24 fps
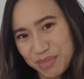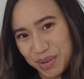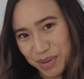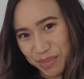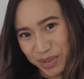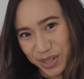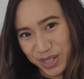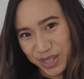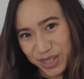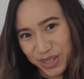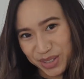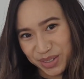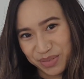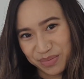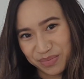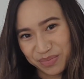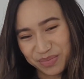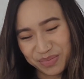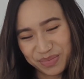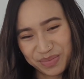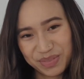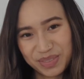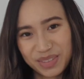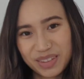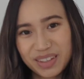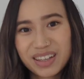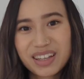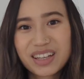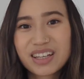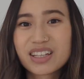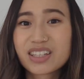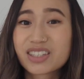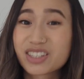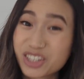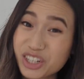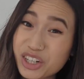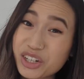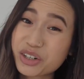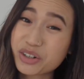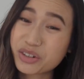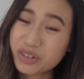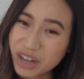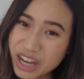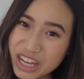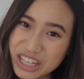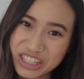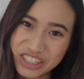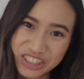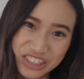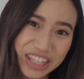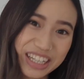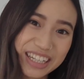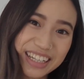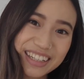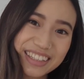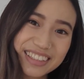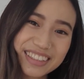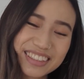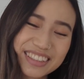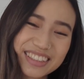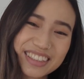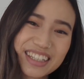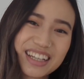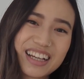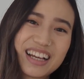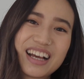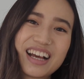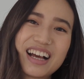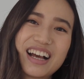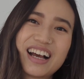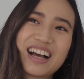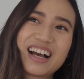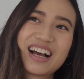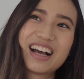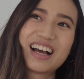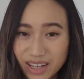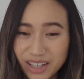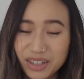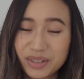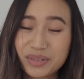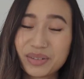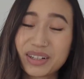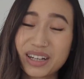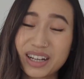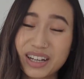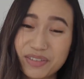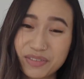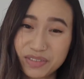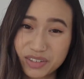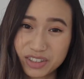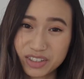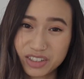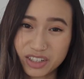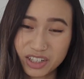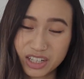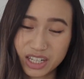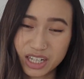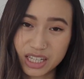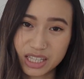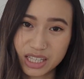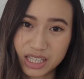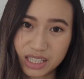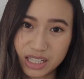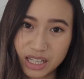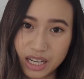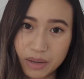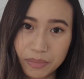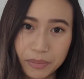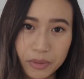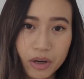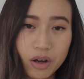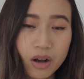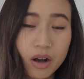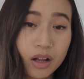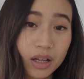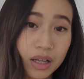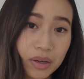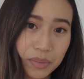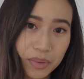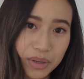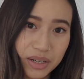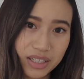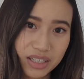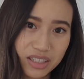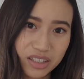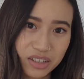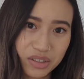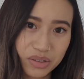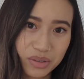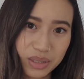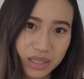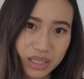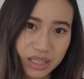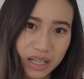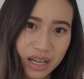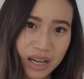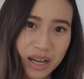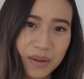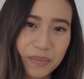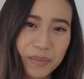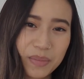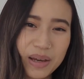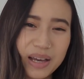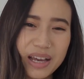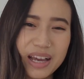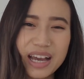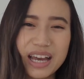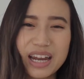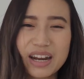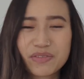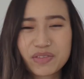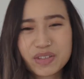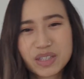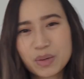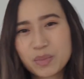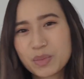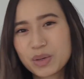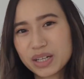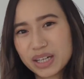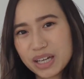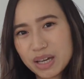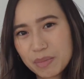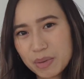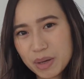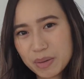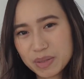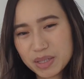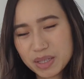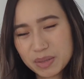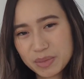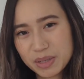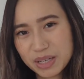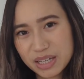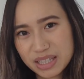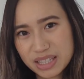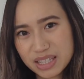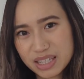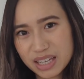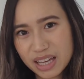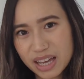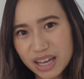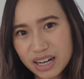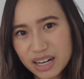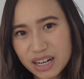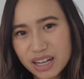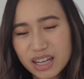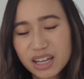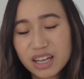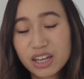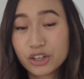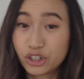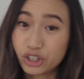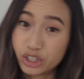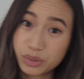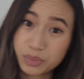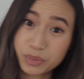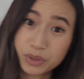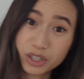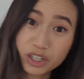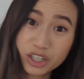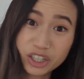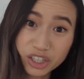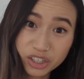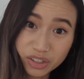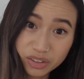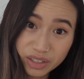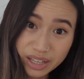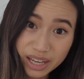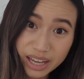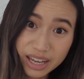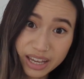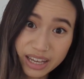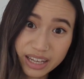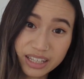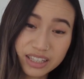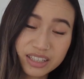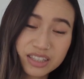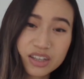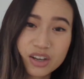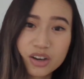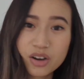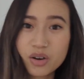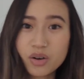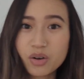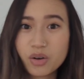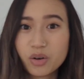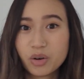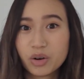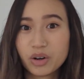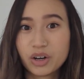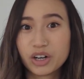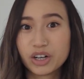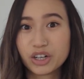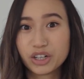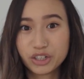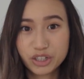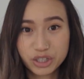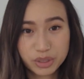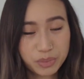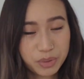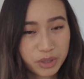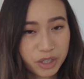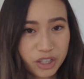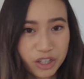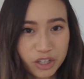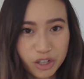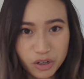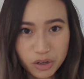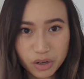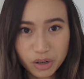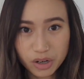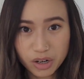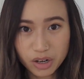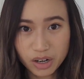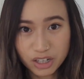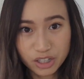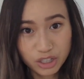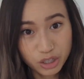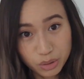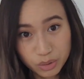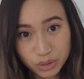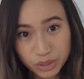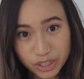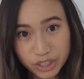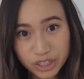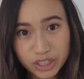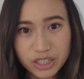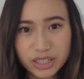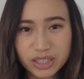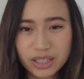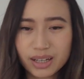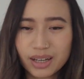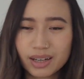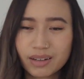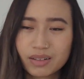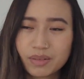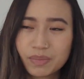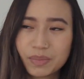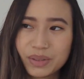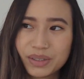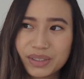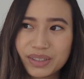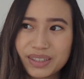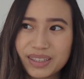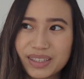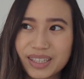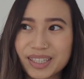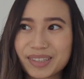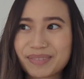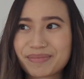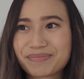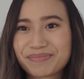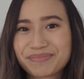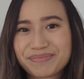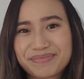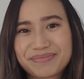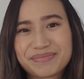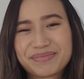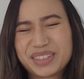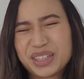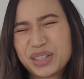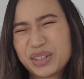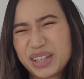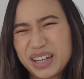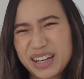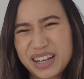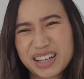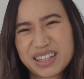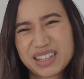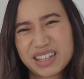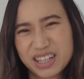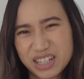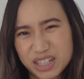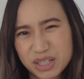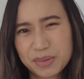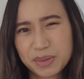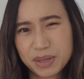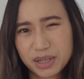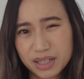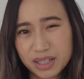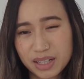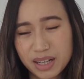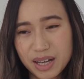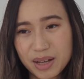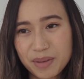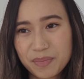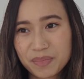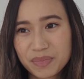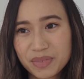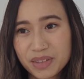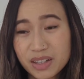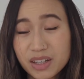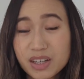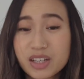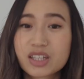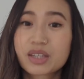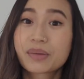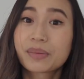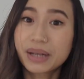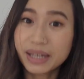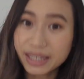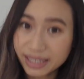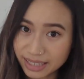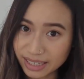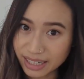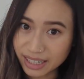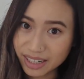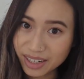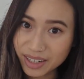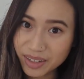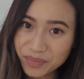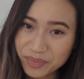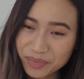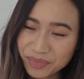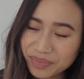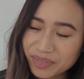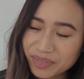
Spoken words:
number 2, start cross training. I know when I first started as a climber, all I wanted to do was climb. And if someone came up to me and said, you should work on your legs or you should work on your shoulders, I would be like, no thanks, I just want to climb. So I get it.